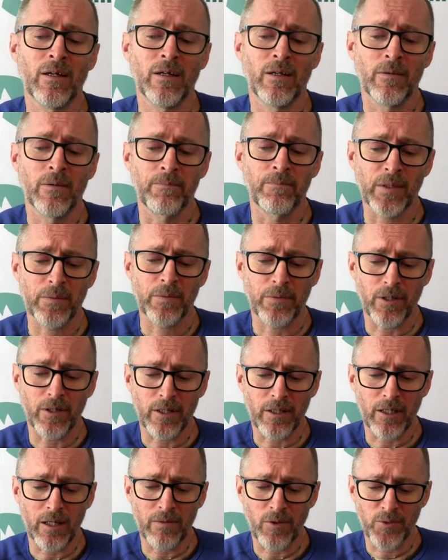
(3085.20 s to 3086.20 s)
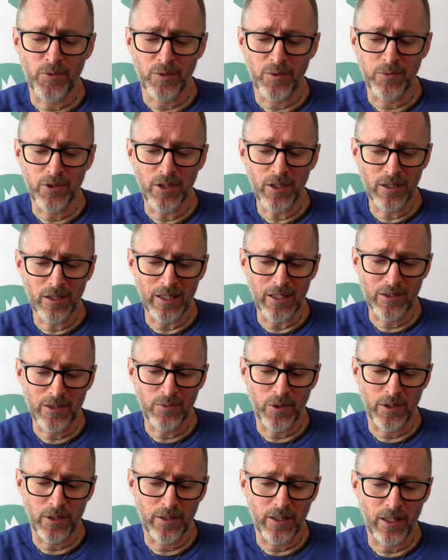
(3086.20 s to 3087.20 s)
But I gave him some chicken necks one
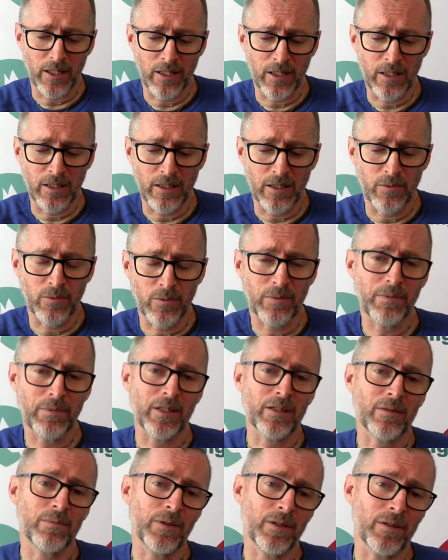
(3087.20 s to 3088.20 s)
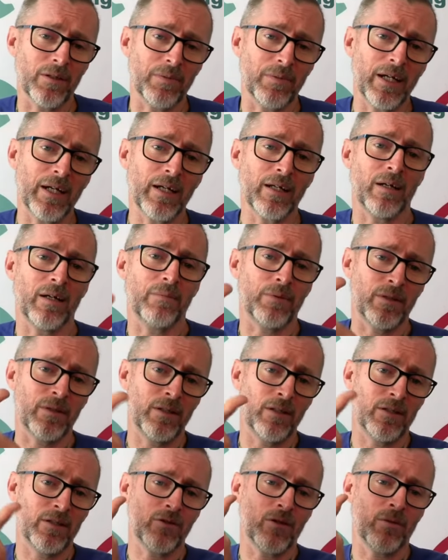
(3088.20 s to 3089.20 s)
day and went back to pick the bag up, and he
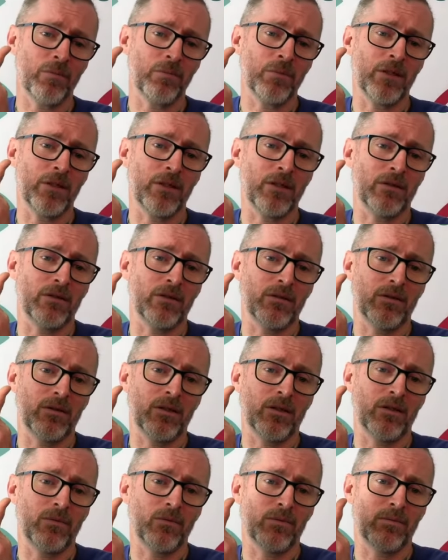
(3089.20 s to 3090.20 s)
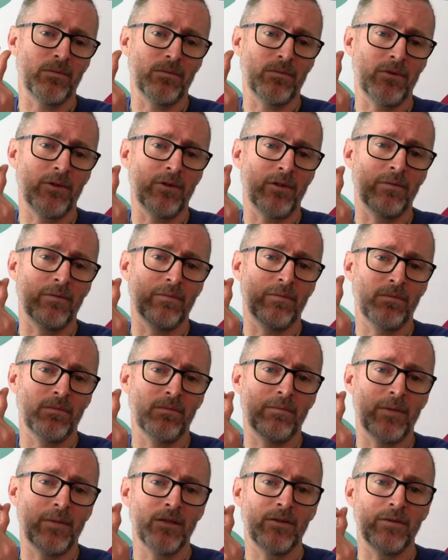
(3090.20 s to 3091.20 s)
chomped me and you know,
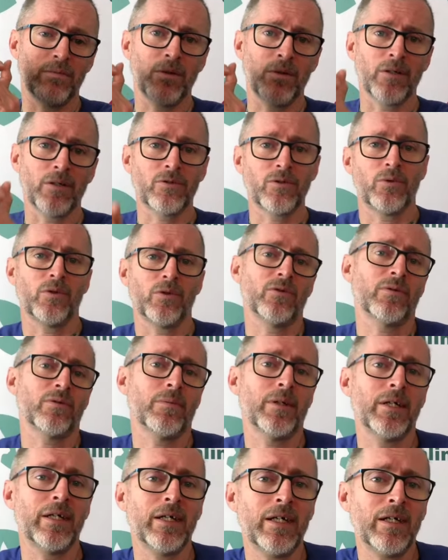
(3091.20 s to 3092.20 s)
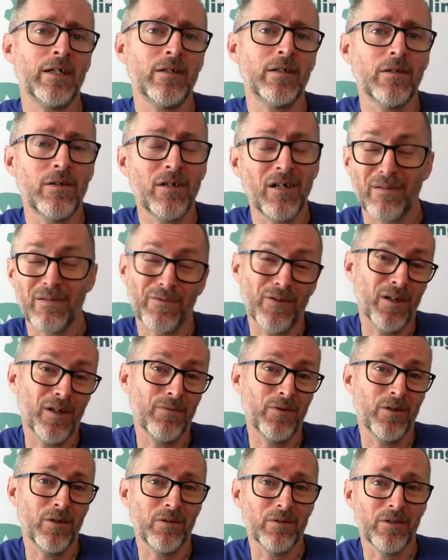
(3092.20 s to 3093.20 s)
major puncture wounds on my hand. And I had a
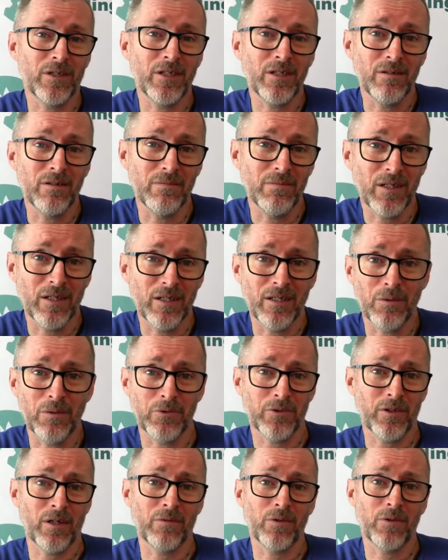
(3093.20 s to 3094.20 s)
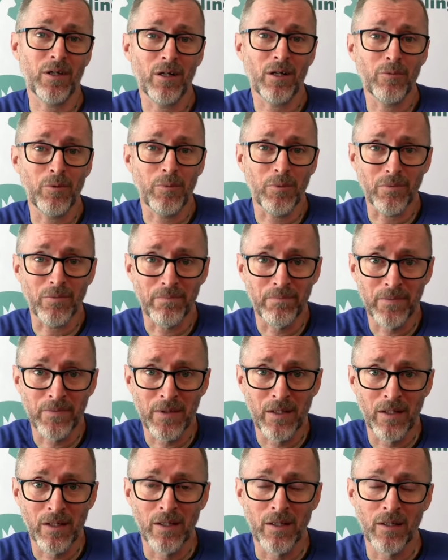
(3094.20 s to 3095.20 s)
five-year-old kid, and he was unrehomable.
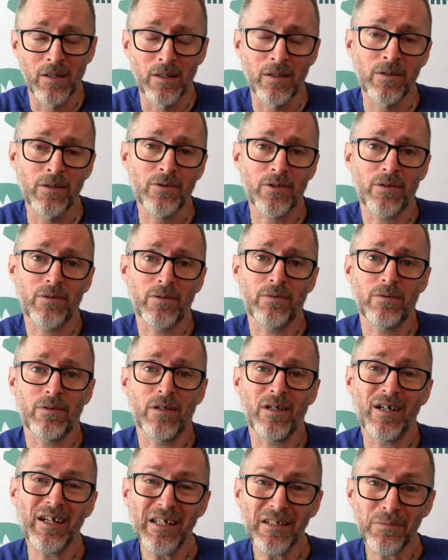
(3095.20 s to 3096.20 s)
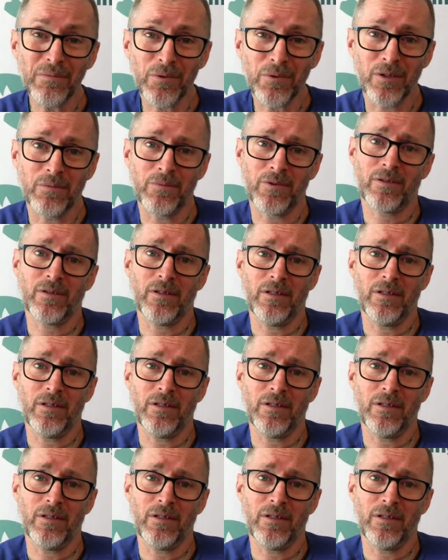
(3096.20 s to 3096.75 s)
So I had to put him to sleep.